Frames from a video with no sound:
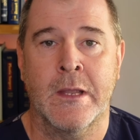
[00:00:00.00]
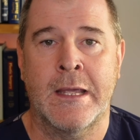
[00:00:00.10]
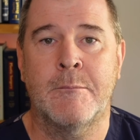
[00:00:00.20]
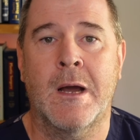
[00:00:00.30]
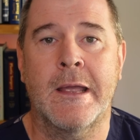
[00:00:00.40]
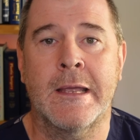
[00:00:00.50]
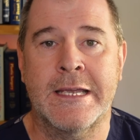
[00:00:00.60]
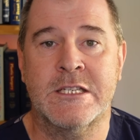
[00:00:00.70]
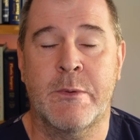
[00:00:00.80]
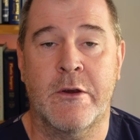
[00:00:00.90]
In my
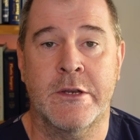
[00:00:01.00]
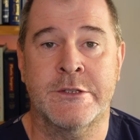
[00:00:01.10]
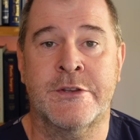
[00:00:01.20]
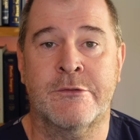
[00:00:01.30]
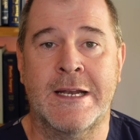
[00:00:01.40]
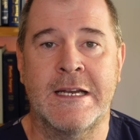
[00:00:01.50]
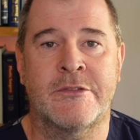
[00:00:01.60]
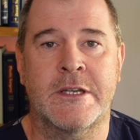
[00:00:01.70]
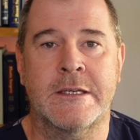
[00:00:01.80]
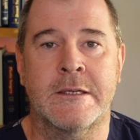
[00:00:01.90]
experience, thread
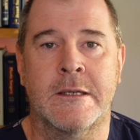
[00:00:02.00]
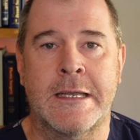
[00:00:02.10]
lifting